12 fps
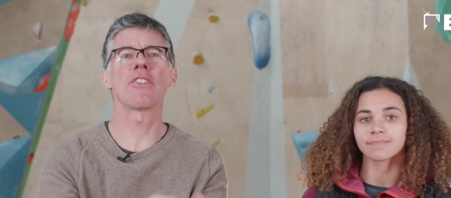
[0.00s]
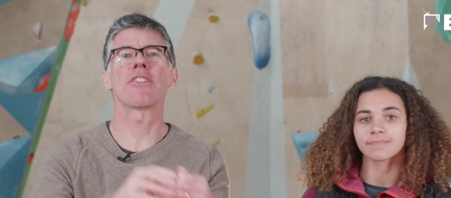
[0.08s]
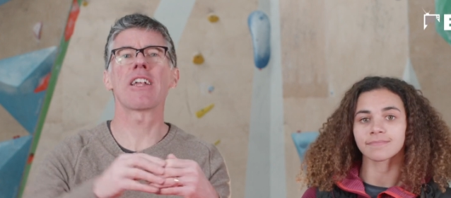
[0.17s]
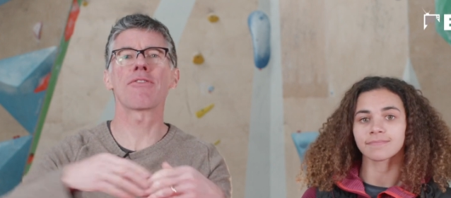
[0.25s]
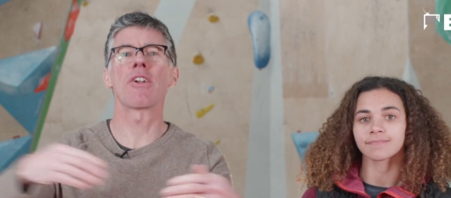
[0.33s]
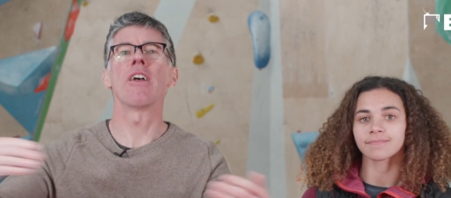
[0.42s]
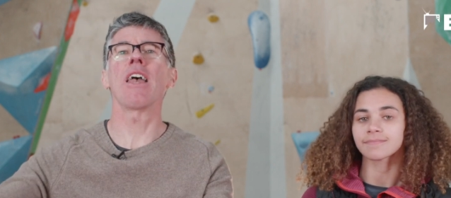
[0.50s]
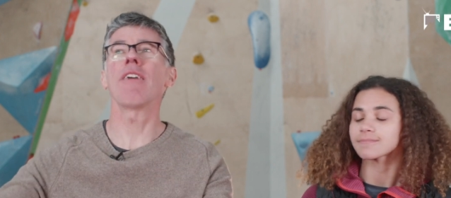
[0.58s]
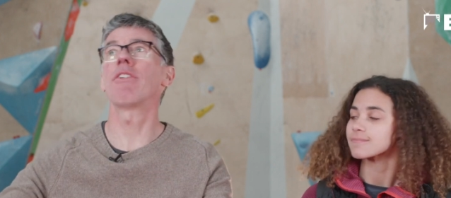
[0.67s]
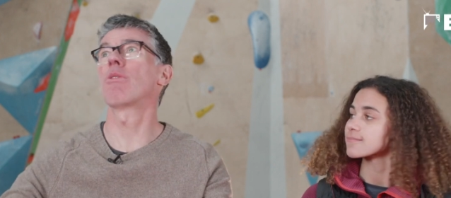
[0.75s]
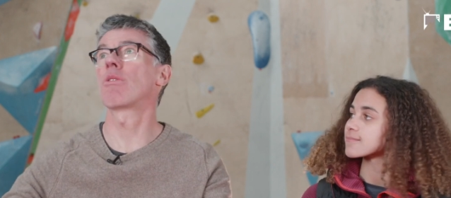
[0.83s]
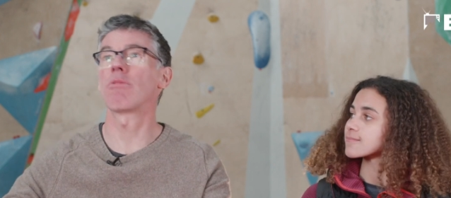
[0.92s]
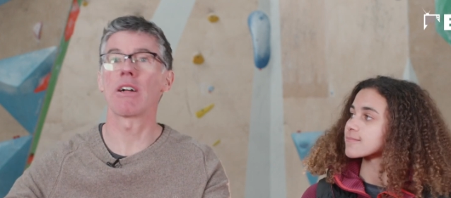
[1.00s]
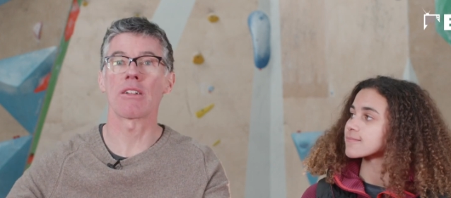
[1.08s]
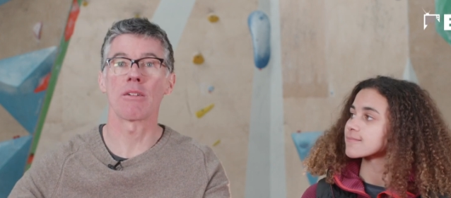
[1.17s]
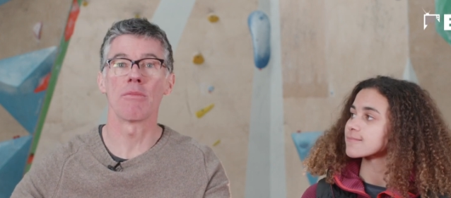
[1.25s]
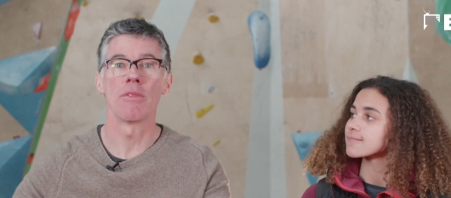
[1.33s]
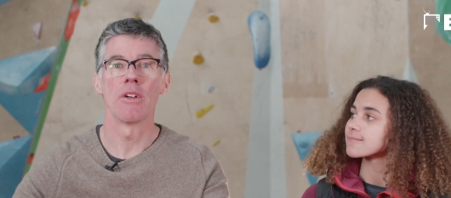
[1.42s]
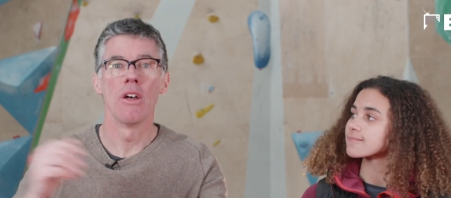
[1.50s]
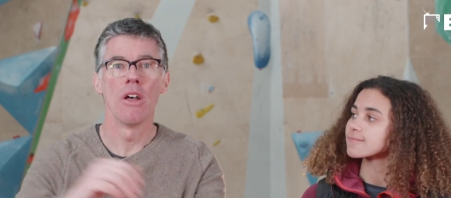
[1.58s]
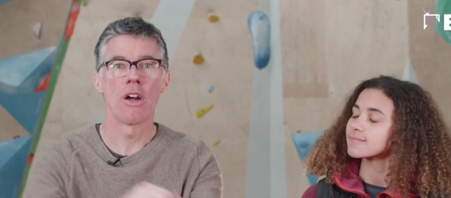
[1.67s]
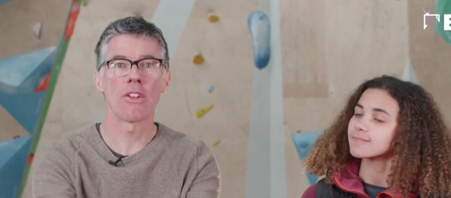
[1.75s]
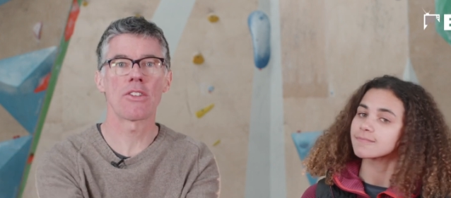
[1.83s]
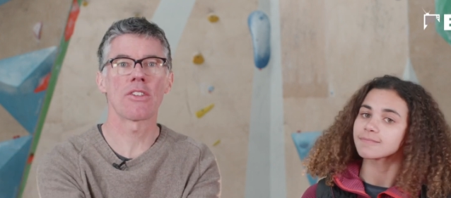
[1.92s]
Speaker 1: Does it stand for everyone welcome?
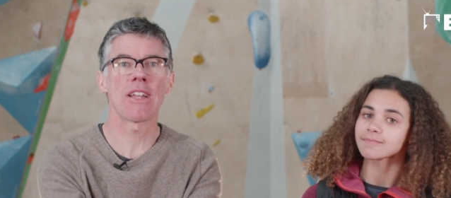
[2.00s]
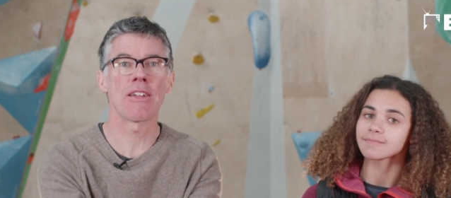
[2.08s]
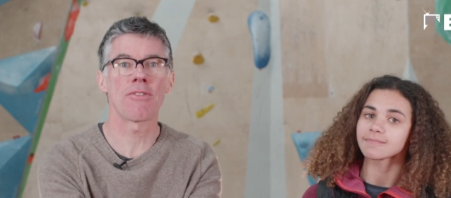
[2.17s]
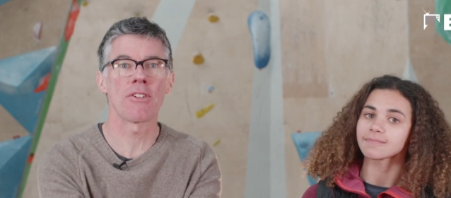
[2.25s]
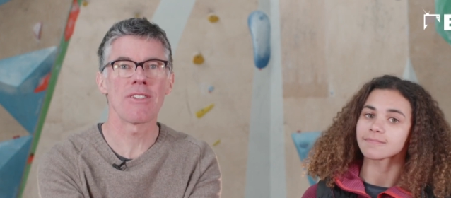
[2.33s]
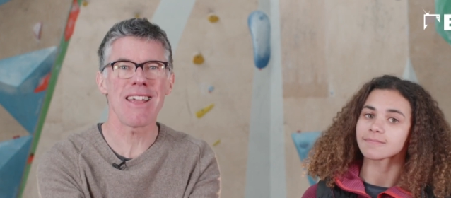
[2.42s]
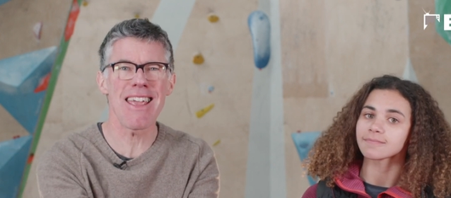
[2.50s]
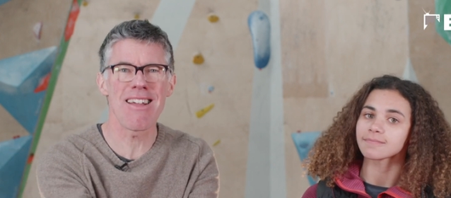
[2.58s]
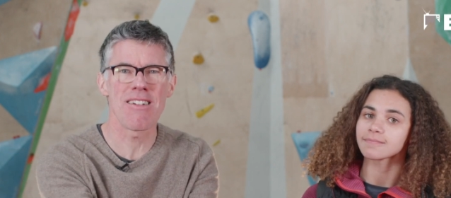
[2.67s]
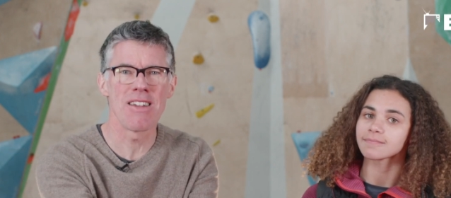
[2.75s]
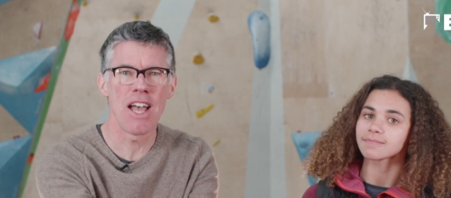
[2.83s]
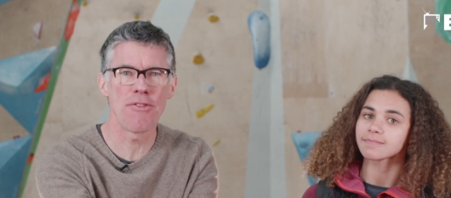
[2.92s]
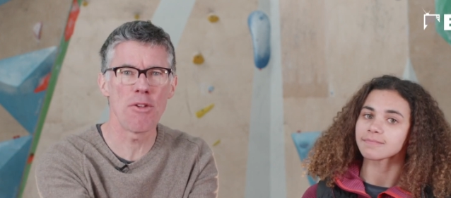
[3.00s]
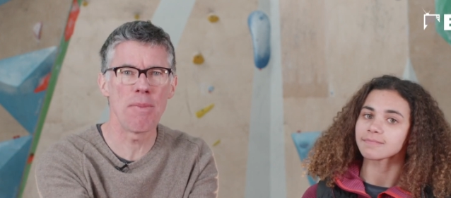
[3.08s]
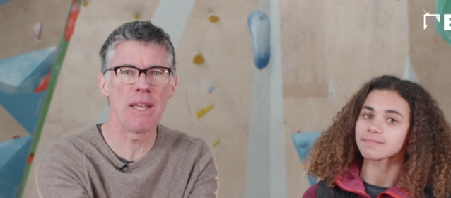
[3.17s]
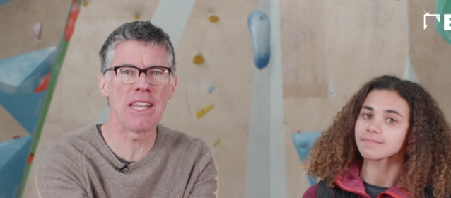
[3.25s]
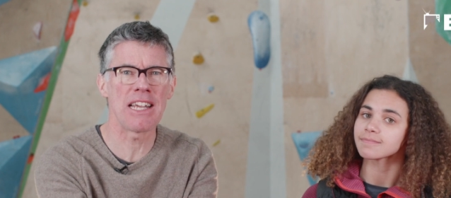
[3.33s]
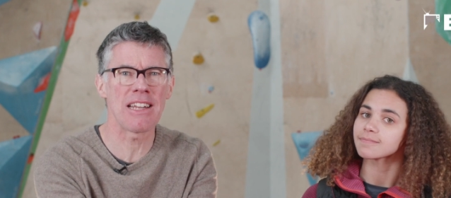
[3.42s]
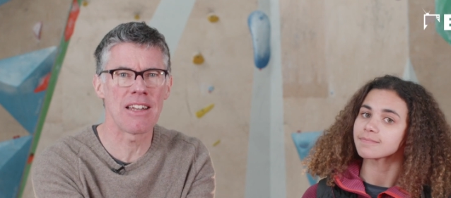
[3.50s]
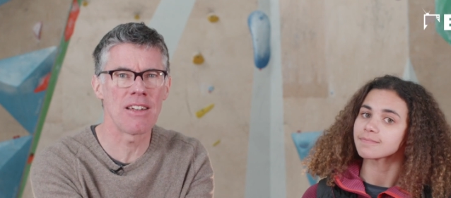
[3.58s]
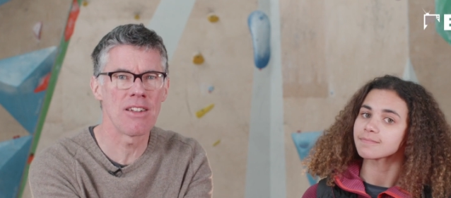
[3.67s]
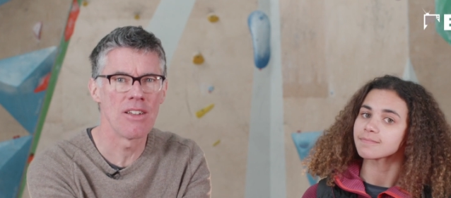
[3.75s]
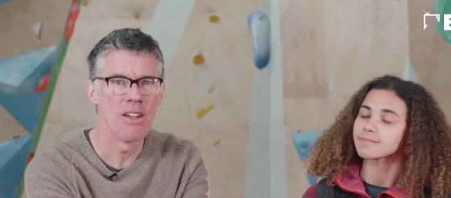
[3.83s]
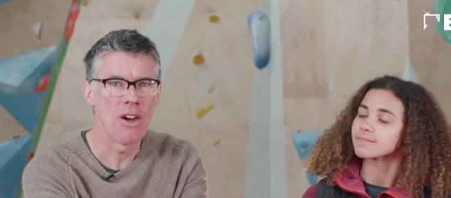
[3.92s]
or does it stand for air? Have you paid to get in
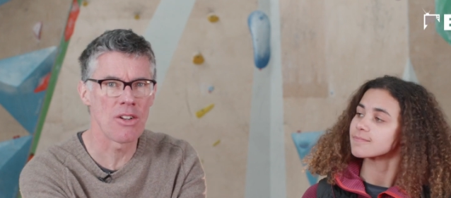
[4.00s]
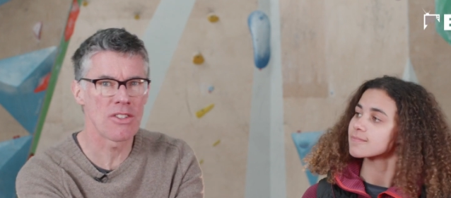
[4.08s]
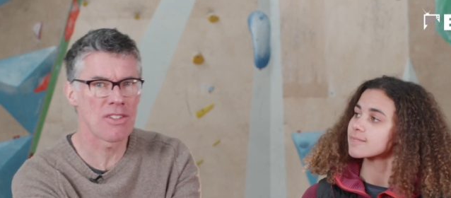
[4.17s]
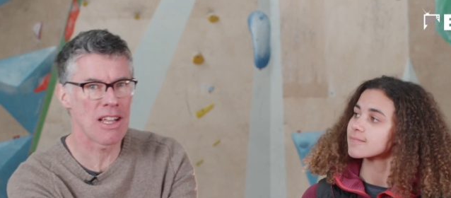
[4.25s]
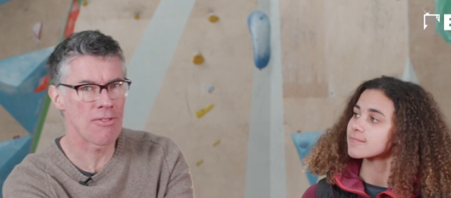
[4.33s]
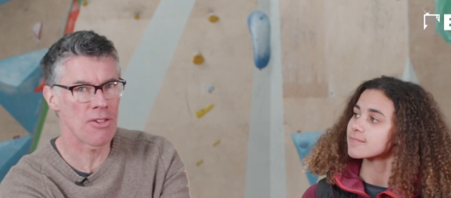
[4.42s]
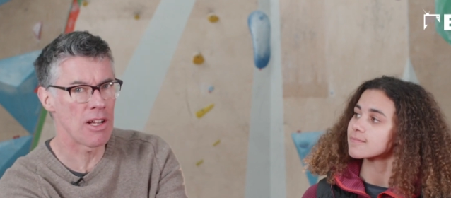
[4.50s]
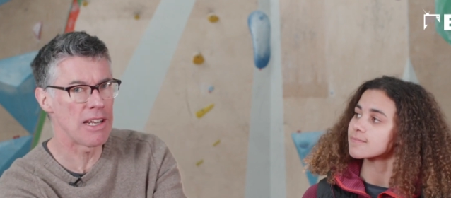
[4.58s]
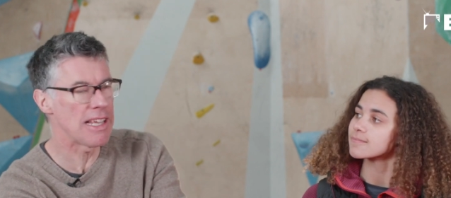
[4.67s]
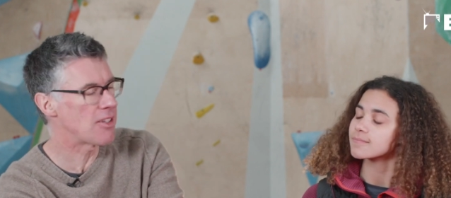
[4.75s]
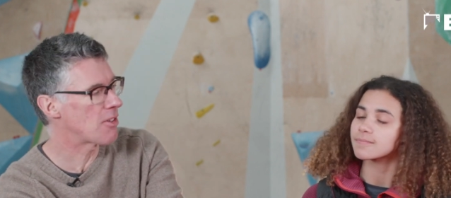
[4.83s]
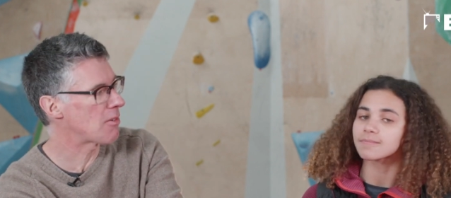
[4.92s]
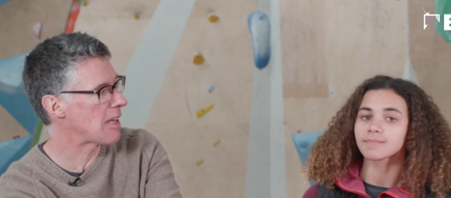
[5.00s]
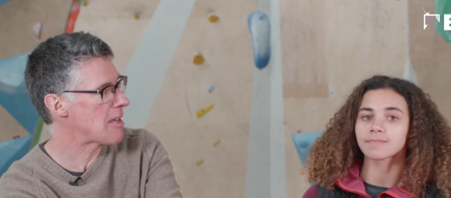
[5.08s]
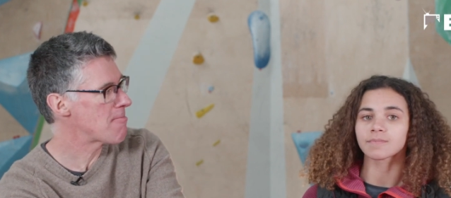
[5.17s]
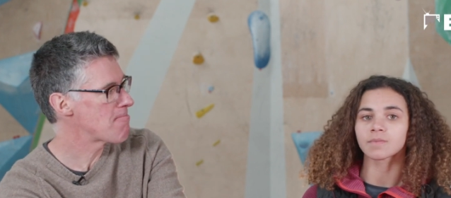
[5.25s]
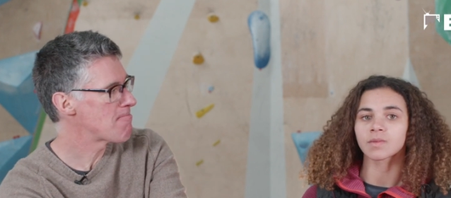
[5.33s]
or does it stand for elites only?